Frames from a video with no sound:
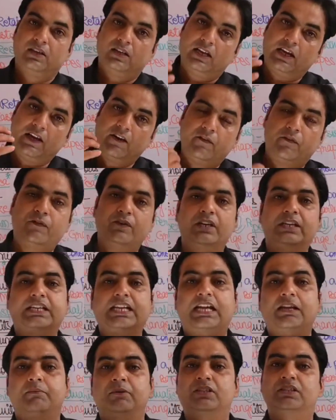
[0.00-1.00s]
every
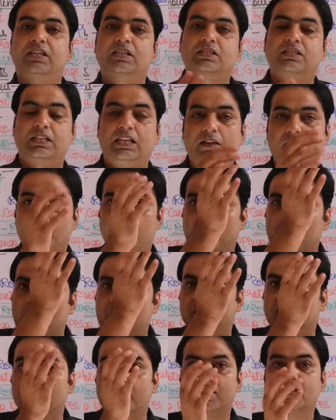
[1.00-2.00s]
time in the same
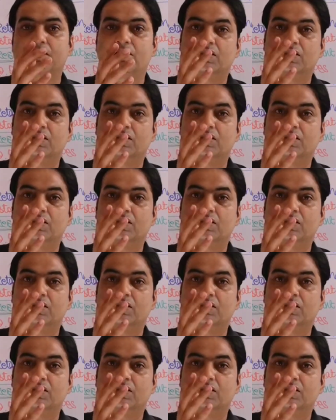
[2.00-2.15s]
flower,